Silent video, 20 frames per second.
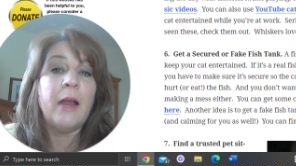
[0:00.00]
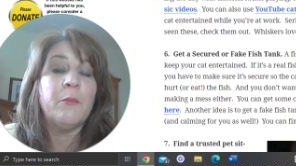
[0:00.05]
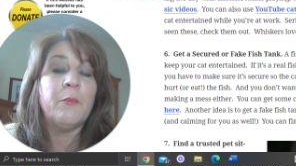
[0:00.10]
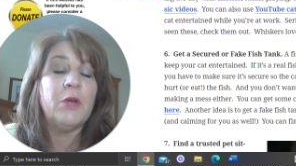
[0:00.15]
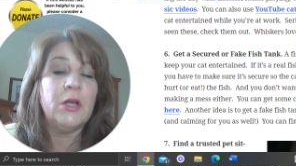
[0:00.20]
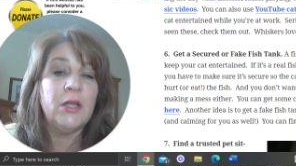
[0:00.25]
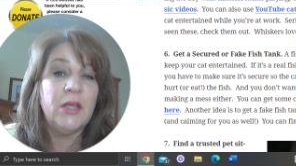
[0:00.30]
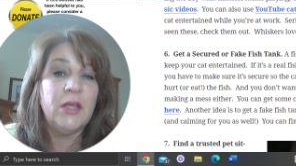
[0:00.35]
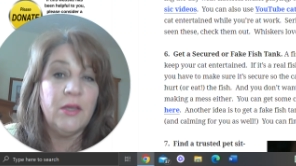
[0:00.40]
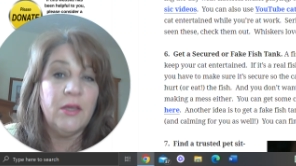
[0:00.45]
I'm
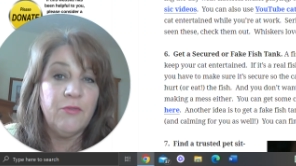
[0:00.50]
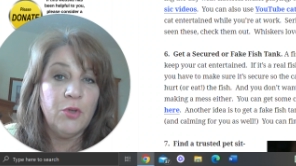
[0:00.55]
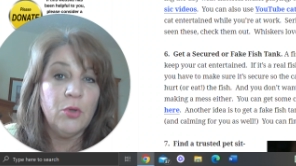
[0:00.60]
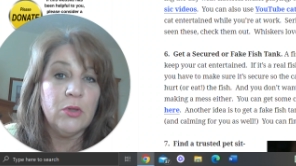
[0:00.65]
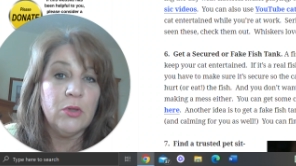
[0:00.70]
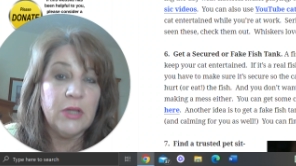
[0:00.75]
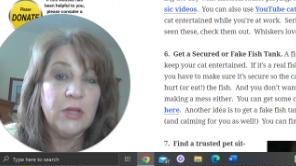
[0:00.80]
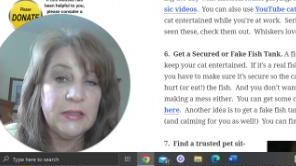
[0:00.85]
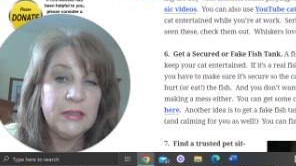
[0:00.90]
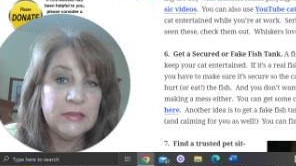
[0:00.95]
going to give you
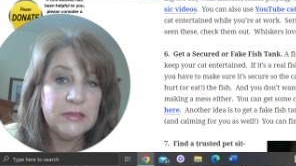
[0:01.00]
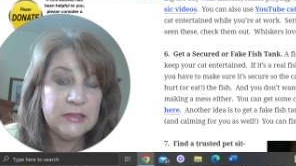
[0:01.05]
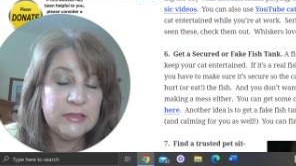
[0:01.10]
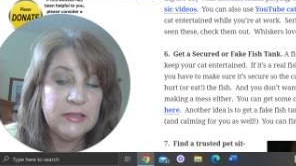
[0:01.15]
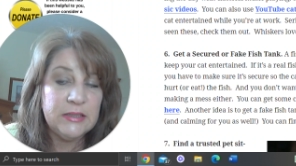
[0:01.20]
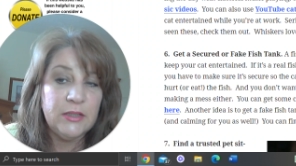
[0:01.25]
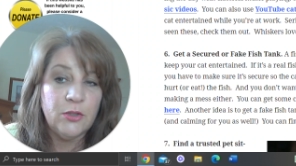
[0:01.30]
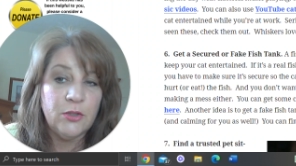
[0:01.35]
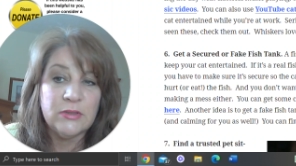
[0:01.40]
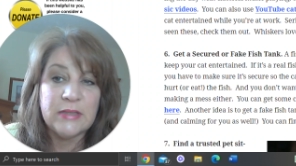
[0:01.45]
a link to
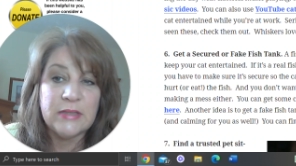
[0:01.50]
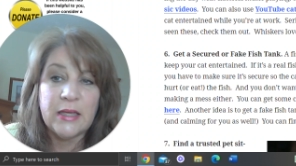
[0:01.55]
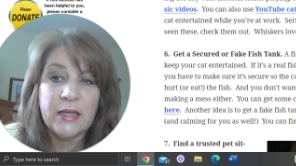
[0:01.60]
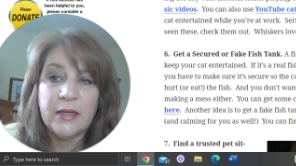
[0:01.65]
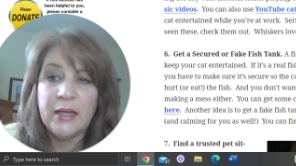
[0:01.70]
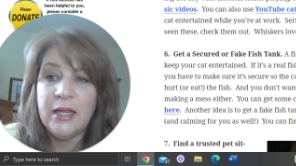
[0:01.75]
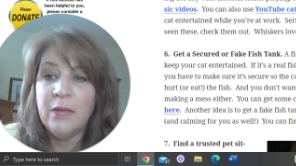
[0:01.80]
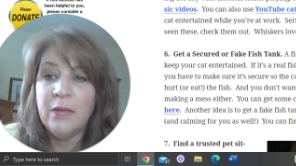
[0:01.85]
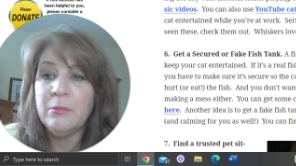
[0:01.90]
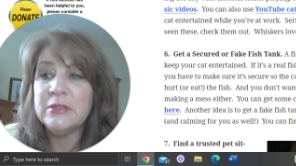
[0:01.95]
see those
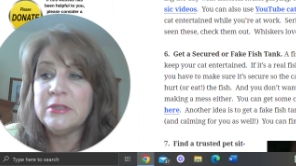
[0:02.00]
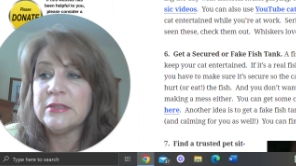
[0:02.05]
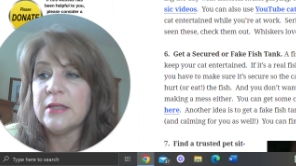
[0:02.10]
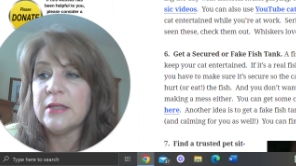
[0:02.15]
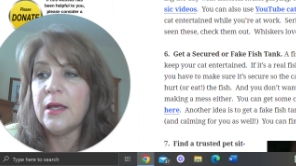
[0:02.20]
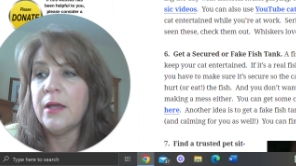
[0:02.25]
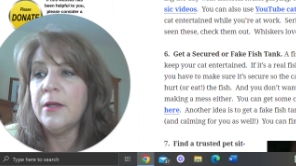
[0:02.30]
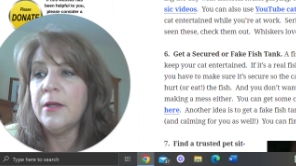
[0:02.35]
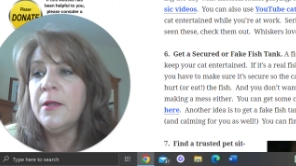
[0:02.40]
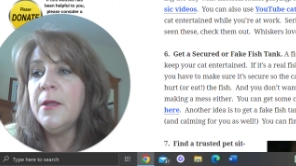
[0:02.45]
on
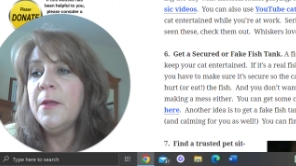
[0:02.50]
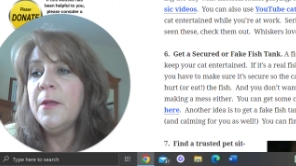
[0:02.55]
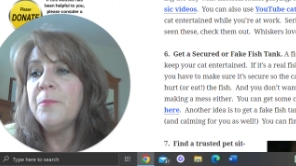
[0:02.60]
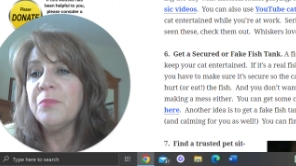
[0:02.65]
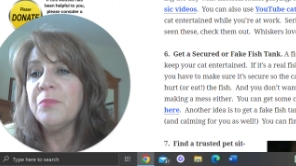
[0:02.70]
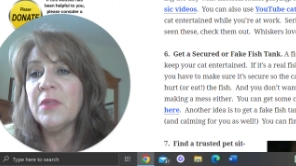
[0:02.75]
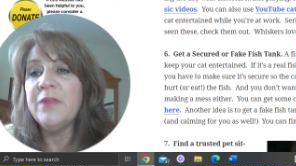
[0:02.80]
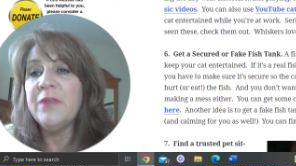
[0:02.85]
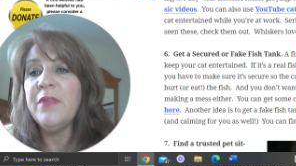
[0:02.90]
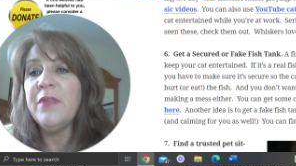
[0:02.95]
Amazon,
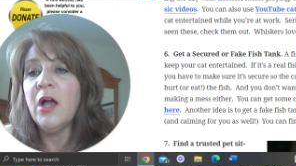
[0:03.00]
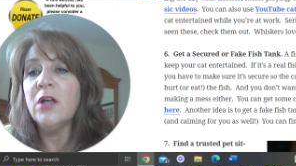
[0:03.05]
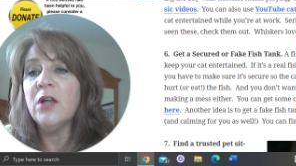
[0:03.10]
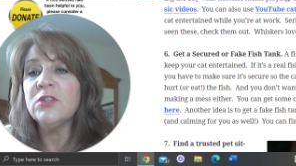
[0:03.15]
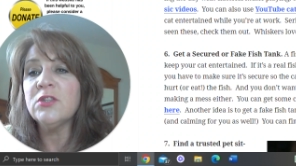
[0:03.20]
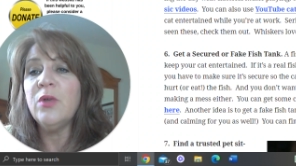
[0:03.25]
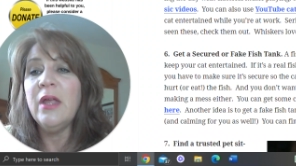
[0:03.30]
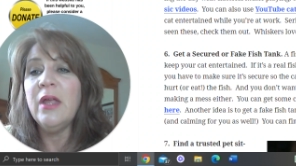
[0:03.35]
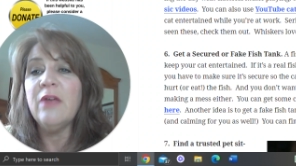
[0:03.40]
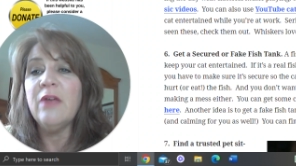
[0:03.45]
and they
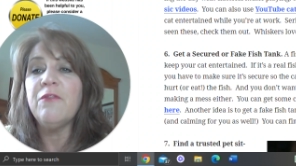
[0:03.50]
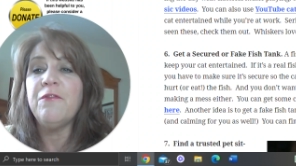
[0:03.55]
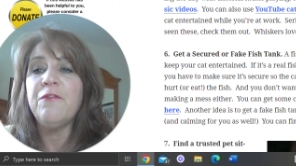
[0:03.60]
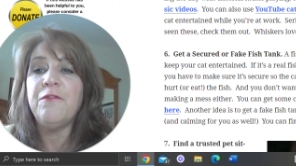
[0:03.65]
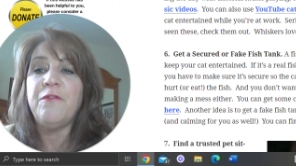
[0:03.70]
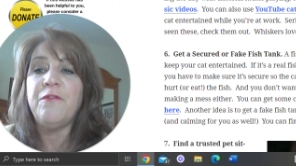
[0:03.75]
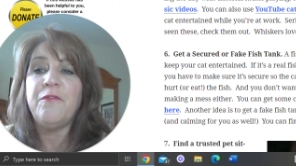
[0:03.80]
also have